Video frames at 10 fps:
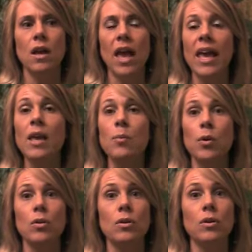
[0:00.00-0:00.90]

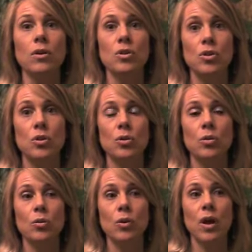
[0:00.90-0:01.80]
able
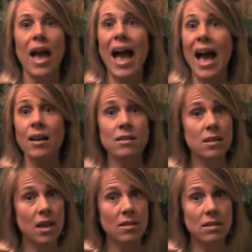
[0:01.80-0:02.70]
to
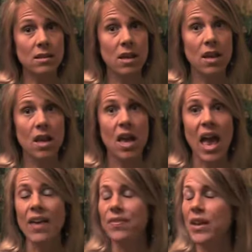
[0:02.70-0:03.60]
access
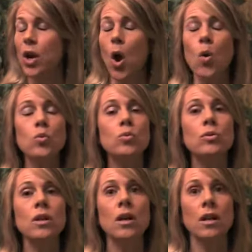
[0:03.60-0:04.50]
at their
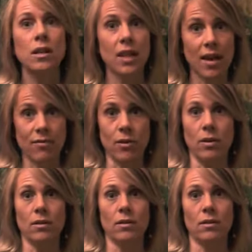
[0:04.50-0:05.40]
own
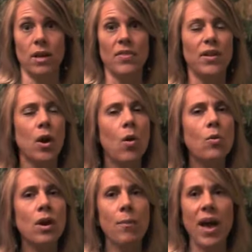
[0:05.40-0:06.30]
level, at their
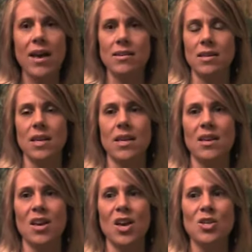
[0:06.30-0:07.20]
own capacity.
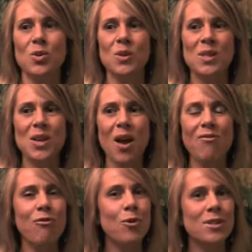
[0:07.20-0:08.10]
So it's not
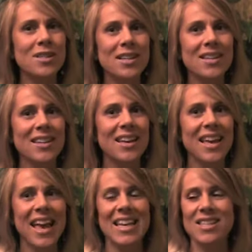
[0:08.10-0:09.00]
forcing,
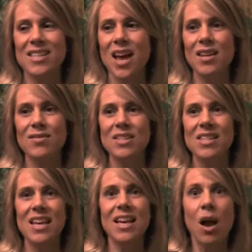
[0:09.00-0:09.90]
it's not even
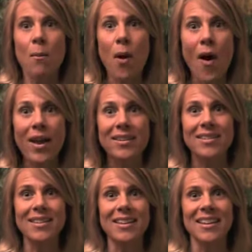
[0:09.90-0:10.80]
saying, come
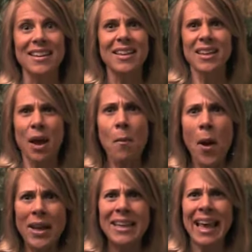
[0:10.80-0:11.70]

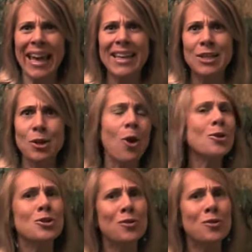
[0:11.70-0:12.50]
on, get it, aren't